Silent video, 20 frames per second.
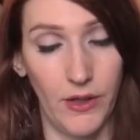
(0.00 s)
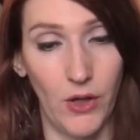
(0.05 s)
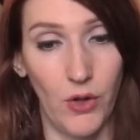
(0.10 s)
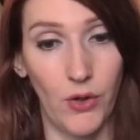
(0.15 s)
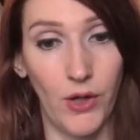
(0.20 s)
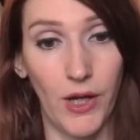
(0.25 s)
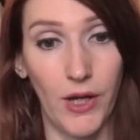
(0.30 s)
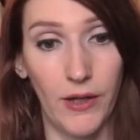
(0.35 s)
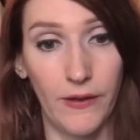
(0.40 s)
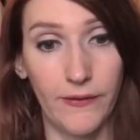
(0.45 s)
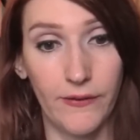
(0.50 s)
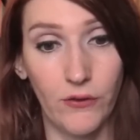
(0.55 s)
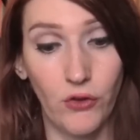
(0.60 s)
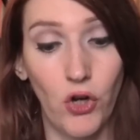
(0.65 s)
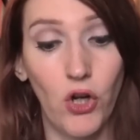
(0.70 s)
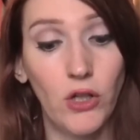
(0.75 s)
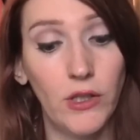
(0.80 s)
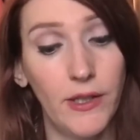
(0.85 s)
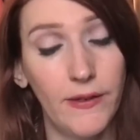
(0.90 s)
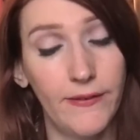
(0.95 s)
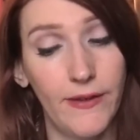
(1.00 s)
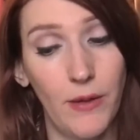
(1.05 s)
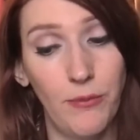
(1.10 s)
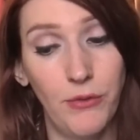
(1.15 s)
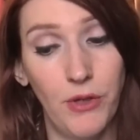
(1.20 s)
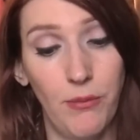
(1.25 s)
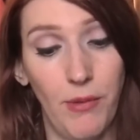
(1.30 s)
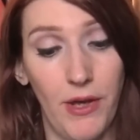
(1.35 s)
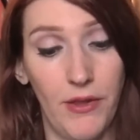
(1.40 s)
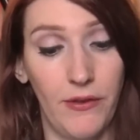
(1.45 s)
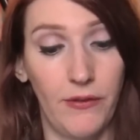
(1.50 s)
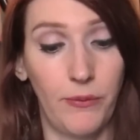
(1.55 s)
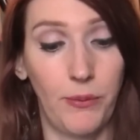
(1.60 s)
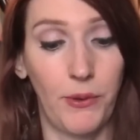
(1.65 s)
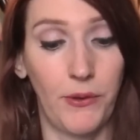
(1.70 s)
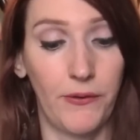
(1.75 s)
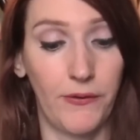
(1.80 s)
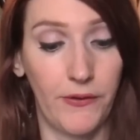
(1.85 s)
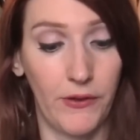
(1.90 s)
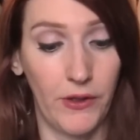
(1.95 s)
Okay, strongly tempted by this
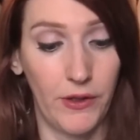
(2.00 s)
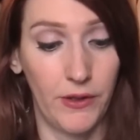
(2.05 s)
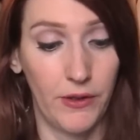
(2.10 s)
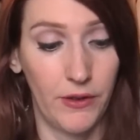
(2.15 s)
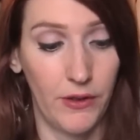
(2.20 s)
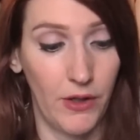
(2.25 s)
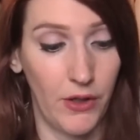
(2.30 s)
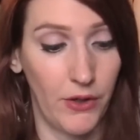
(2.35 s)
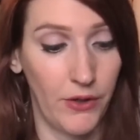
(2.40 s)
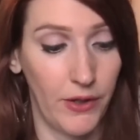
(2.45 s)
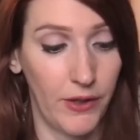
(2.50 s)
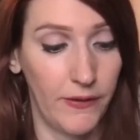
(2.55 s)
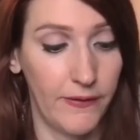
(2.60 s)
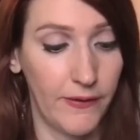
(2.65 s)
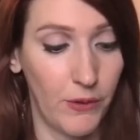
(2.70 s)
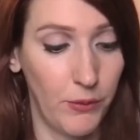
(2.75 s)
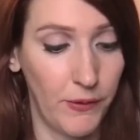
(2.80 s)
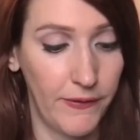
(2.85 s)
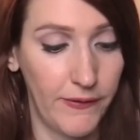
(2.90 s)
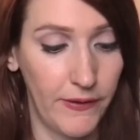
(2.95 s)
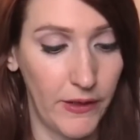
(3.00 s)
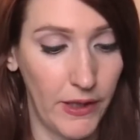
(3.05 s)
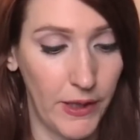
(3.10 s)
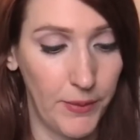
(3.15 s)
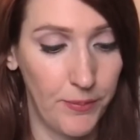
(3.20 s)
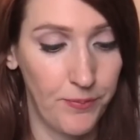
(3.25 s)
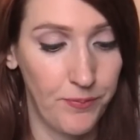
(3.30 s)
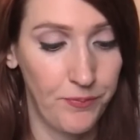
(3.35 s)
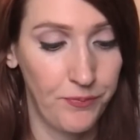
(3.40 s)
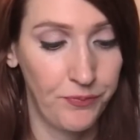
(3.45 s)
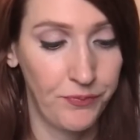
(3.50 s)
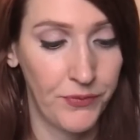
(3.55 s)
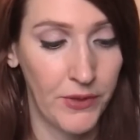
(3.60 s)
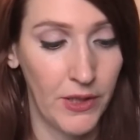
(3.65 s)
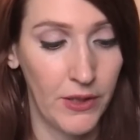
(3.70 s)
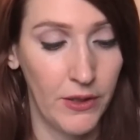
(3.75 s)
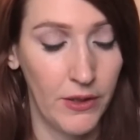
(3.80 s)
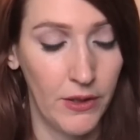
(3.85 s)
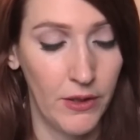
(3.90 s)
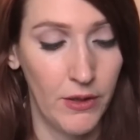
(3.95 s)
person. All right, so we see
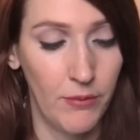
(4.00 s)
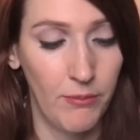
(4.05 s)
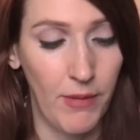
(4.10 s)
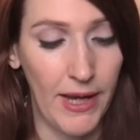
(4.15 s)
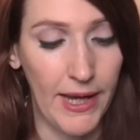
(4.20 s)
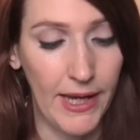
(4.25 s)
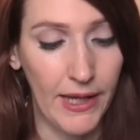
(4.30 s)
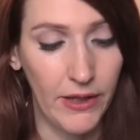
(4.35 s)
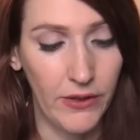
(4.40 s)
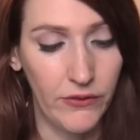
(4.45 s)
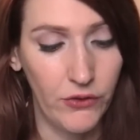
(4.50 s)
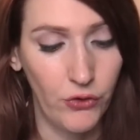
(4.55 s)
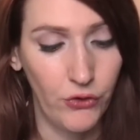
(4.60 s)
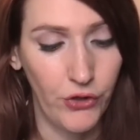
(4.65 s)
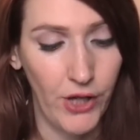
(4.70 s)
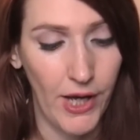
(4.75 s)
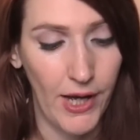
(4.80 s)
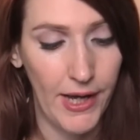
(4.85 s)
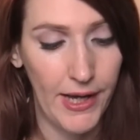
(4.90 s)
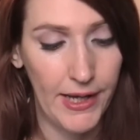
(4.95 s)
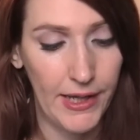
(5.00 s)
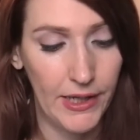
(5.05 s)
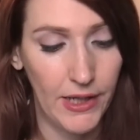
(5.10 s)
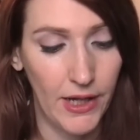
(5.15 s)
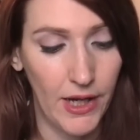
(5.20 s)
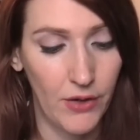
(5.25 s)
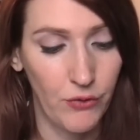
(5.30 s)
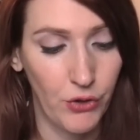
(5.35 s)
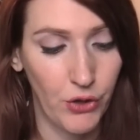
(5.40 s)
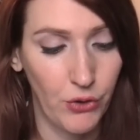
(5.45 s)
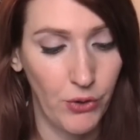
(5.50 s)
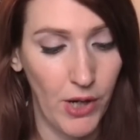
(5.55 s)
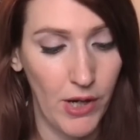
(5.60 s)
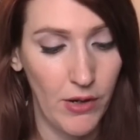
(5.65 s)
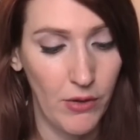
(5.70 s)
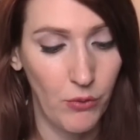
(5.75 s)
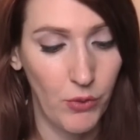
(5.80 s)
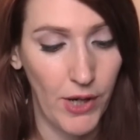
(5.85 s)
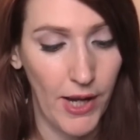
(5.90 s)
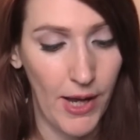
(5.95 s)
my hands are tied. I
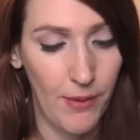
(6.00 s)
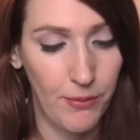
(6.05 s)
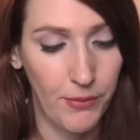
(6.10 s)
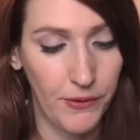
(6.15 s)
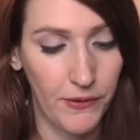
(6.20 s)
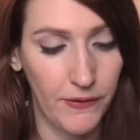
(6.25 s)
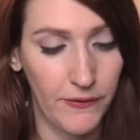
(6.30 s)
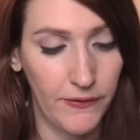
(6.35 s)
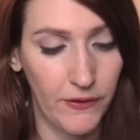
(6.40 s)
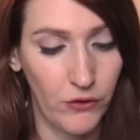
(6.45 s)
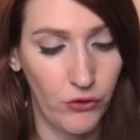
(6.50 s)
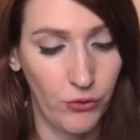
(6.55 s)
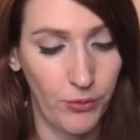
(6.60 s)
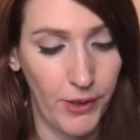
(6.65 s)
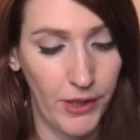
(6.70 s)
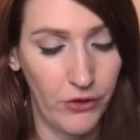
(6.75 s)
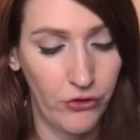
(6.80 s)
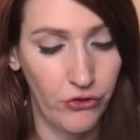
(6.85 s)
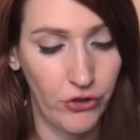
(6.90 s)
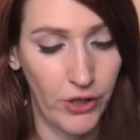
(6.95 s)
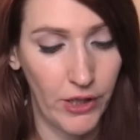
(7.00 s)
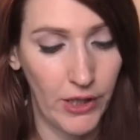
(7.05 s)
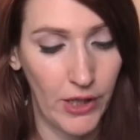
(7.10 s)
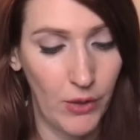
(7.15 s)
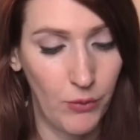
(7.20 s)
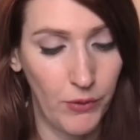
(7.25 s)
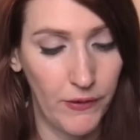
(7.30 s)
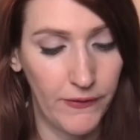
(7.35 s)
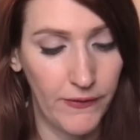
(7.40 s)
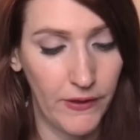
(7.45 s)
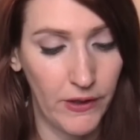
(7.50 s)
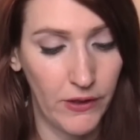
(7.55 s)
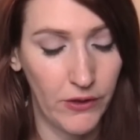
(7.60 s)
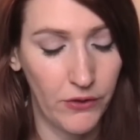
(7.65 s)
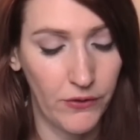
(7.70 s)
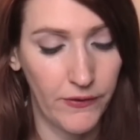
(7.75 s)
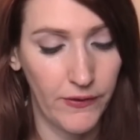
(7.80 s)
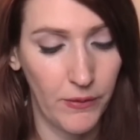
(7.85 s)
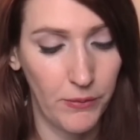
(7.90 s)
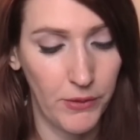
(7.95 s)
regret what happened with this situation. And we see
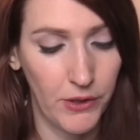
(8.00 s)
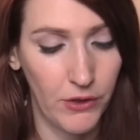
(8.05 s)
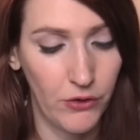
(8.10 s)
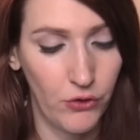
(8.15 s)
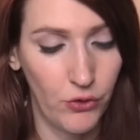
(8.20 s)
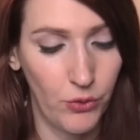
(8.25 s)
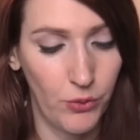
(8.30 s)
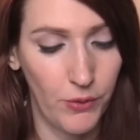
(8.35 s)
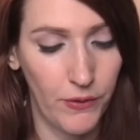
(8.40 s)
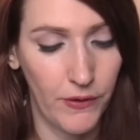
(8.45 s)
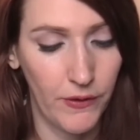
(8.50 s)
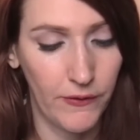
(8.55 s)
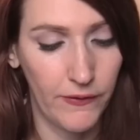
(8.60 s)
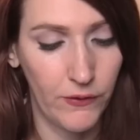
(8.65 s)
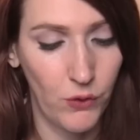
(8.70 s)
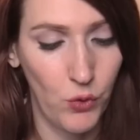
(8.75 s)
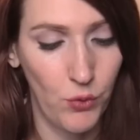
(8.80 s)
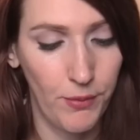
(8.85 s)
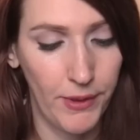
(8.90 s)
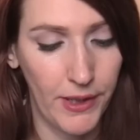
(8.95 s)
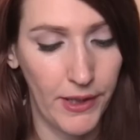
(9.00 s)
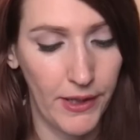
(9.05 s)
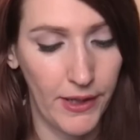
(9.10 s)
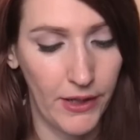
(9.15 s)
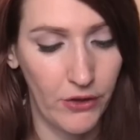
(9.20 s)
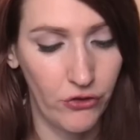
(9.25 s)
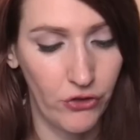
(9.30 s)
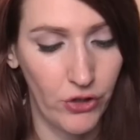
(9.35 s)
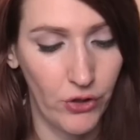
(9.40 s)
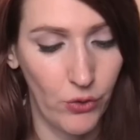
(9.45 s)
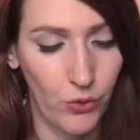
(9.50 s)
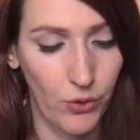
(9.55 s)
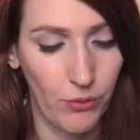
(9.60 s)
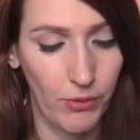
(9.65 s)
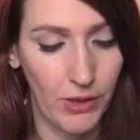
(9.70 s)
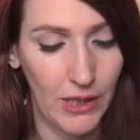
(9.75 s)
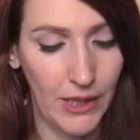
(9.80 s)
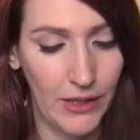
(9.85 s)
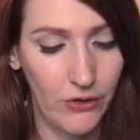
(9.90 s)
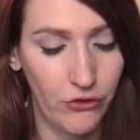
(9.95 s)
there's something to do with a soulmate connection or
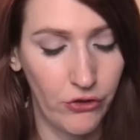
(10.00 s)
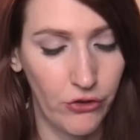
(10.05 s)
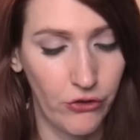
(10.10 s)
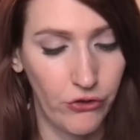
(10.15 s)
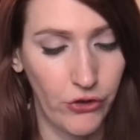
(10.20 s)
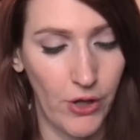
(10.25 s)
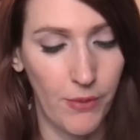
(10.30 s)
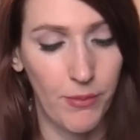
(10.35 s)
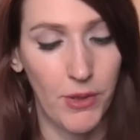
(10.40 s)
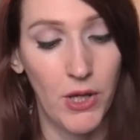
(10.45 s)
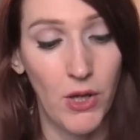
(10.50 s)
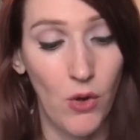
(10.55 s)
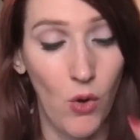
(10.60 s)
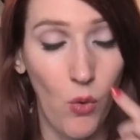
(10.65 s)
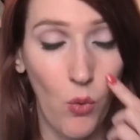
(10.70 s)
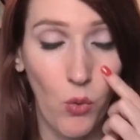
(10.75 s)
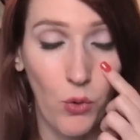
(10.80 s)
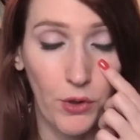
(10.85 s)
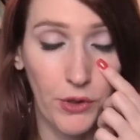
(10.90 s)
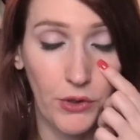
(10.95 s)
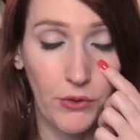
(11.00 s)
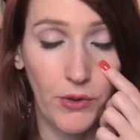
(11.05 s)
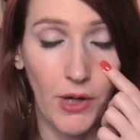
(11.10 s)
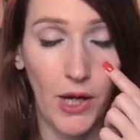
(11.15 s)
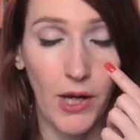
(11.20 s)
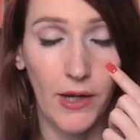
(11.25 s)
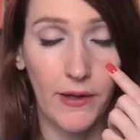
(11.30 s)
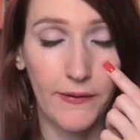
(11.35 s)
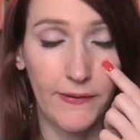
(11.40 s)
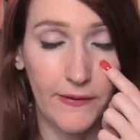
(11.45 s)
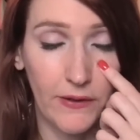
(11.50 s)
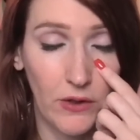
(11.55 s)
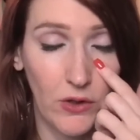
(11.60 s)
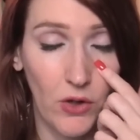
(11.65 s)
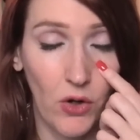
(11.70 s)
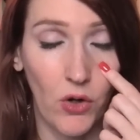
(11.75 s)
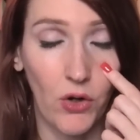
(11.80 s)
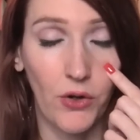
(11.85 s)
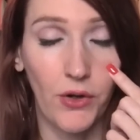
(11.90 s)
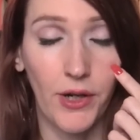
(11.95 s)
relationship, or you guys
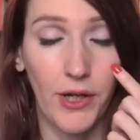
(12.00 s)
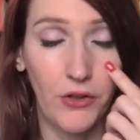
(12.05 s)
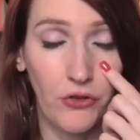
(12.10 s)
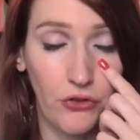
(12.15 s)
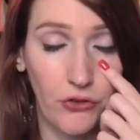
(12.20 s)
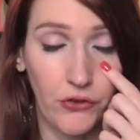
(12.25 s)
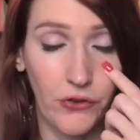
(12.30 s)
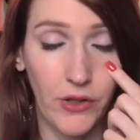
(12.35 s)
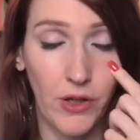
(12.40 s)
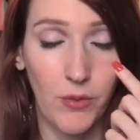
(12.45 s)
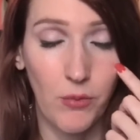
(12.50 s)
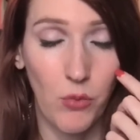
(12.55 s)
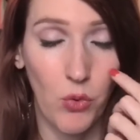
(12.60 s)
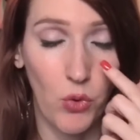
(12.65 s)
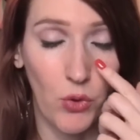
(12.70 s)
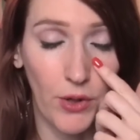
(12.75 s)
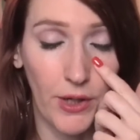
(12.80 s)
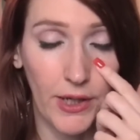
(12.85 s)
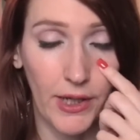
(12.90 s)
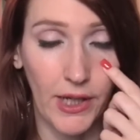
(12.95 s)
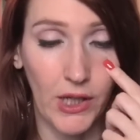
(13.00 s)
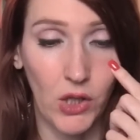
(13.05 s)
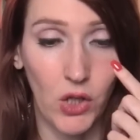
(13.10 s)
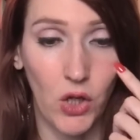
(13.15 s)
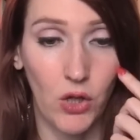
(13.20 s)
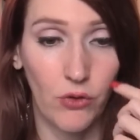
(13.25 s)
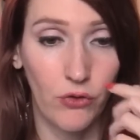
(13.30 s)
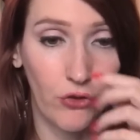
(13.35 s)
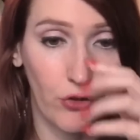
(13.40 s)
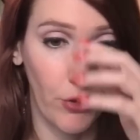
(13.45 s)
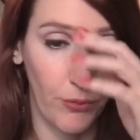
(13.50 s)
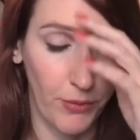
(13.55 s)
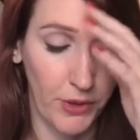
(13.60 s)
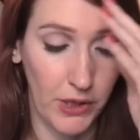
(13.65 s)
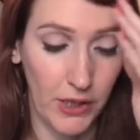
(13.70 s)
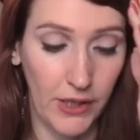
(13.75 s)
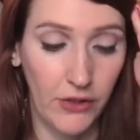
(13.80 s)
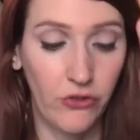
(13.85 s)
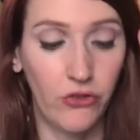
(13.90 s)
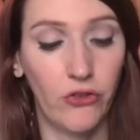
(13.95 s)
are interested more in a long term
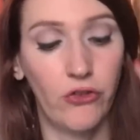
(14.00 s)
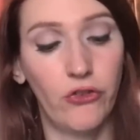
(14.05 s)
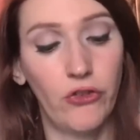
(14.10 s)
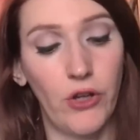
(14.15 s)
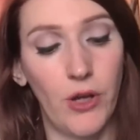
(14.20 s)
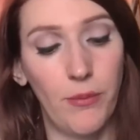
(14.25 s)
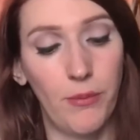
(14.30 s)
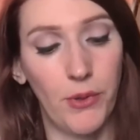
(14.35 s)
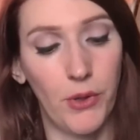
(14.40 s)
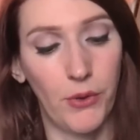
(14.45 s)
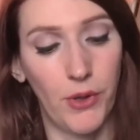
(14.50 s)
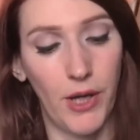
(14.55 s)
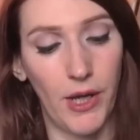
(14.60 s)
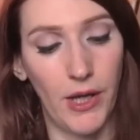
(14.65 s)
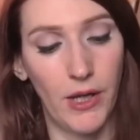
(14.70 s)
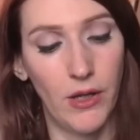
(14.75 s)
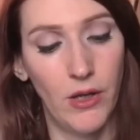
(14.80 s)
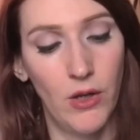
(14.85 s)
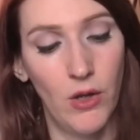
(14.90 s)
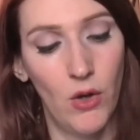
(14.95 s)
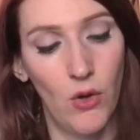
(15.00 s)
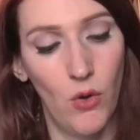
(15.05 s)
relationship, okay?